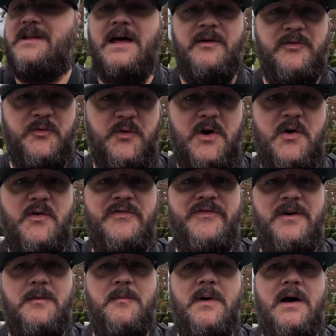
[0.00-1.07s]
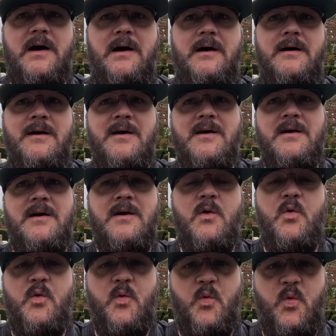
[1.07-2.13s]
down the road from uh,
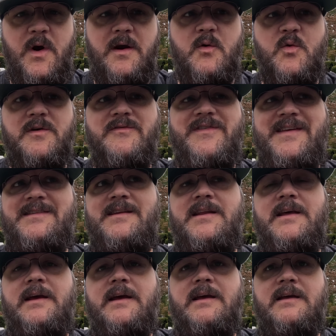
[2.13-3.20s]
where we're visiting